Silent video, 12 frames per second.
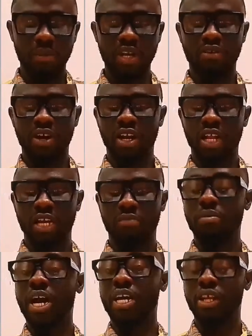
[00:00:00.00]

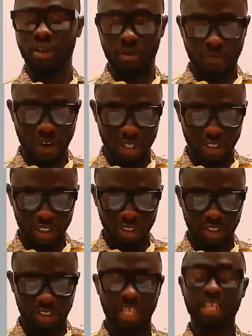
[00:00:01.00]
mineral and mining
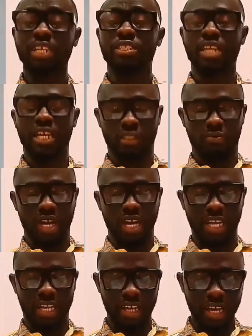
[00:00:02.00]
operations, standard tax
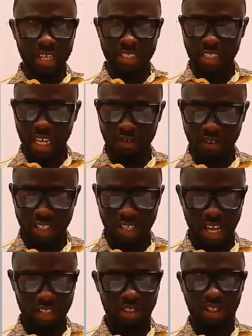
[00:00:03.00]
planning,
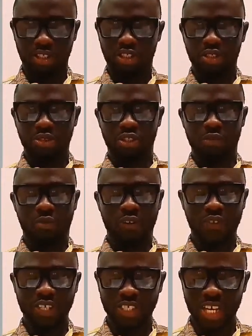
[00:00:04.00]
sundry tax
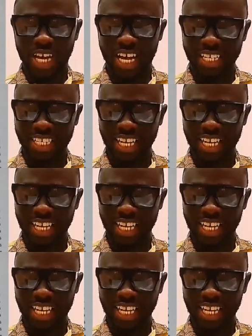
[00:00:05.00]
issues, professional